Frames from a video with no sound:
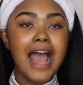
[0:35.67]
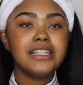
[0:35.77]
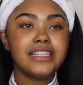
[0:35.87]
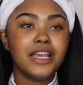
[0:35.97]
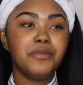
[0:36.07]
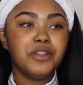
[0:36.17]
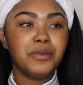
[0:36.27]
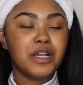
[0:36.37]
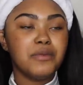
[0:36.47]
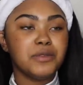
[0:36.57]
As KBeauty
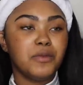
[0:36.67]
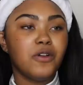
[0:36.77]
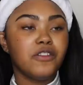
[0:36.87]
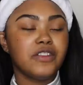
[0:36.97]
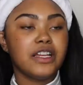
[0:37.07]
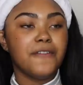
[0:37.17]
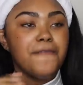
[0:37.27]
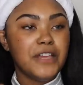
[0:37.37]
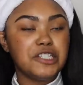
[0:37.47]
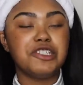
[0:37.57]
becomes more of like a
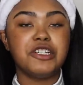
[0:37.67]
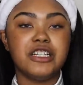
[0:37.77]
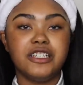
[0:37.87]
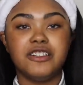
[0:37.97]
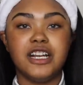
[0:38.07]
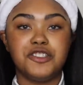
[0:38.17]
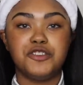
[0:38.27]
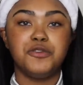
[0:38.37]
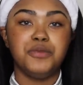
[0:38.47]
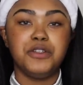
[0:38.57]
fixture in
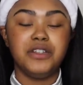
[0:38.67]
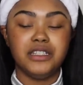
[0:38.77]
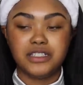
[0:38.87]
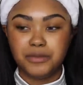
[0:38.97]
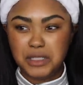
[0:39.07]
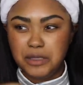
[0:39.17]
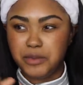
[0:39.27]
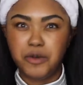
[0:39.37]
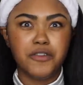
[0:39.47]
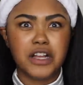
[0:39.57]
international beauty, as it
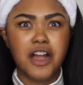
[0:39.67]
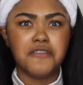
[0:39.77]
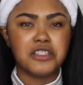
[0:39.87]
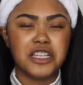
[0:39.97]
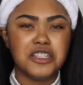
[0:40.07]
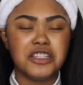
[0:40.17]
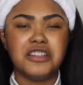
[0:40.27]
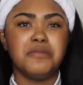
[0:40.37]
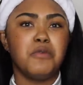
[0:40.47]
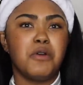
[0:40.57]
becomes more of a
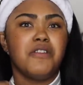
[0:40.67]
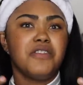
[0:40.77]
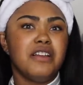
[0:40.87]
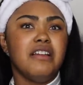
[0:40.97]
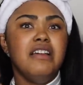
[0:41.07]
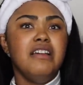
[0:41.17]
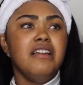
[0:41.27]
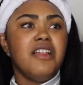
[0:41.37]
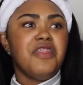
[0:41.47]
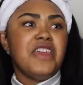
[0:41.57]
conversation and more of a
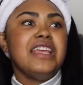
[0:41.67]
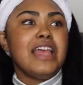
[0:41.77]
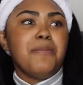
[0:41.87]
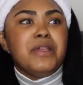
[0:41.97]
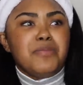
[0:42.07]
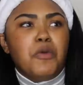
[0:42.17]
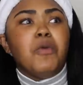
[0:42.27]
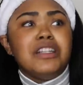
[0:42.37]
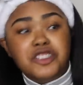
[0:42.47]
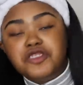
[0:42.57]
thing that people
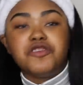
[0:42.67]
want to